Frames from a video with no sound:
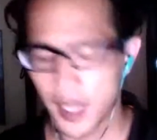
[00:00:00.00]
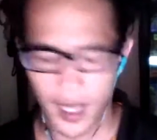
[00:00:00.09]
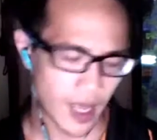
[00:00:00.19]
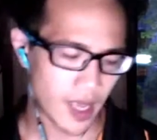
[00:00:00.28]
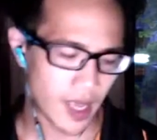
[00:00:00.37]

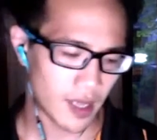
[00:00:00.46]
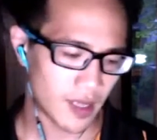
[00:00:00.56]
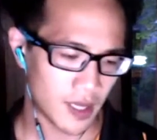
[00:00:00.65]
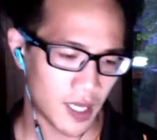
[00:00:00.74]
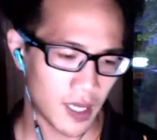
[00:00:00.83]

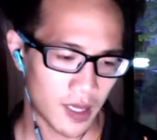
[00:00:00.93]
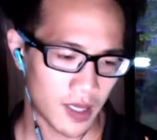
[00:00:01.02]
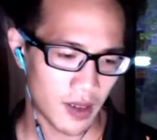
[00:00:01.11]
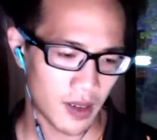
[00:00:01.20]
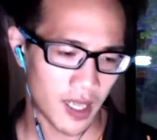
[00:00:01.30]
And
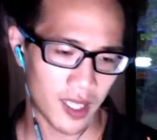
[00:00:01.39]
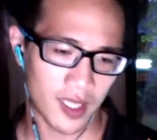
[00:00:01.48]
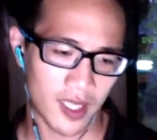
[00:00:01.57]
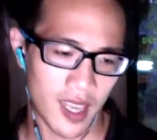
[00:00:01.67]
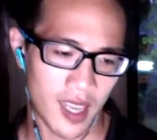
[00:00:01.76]
so I
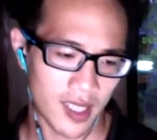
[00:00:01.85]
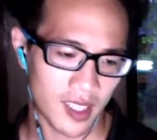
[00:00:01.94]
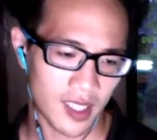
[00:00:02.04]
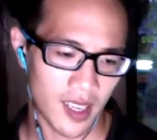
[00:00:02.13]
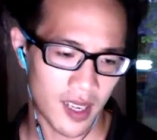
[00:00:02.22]
guess
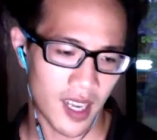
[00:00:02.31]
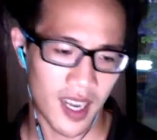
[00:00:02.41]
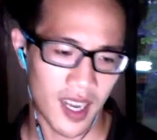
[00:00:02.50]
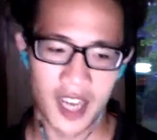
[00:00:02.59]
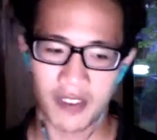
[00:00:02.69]
that's that
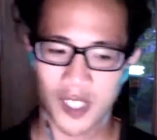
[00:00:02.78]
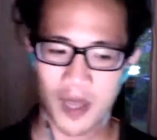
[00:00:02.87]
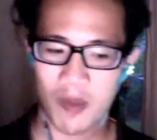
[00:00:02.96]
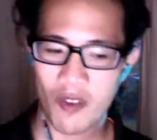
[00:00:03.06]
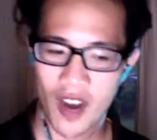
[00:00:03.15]
kind of
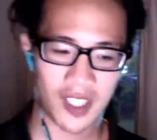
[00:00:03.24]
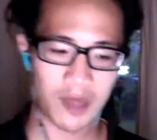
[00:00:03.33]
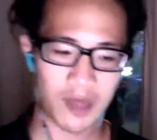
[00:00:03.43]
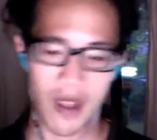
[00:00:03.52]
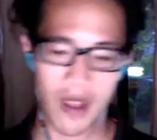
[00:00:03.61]

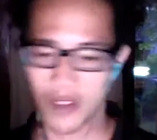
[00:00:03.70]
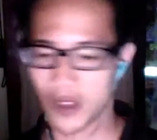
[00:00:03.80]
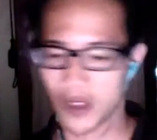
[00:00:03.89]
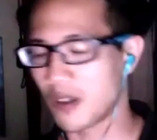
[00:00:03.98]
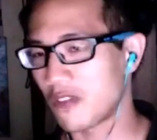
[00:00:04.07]
summarizes my
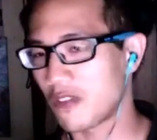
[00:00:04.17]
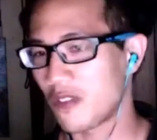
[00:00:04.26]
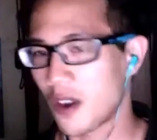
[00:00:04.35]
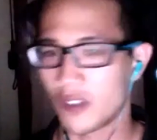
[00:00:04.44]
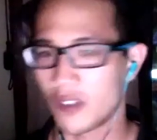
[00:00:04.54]
view of
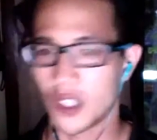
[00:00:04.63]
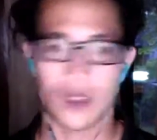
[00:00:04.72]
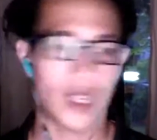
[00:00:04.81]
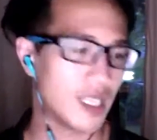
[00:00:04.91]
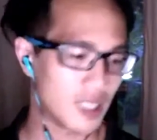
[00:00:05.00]

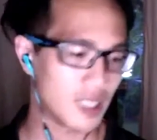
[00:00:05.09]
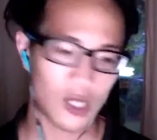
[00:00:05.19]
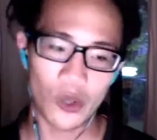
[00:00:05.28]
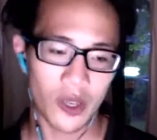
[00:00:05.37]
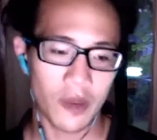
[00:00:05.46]
artificial light. It's a
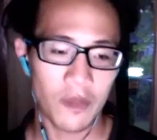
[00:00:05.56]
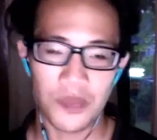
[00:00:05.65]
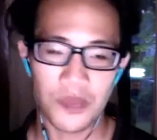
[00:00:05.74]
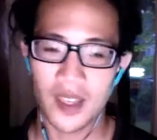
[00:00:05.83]
tool.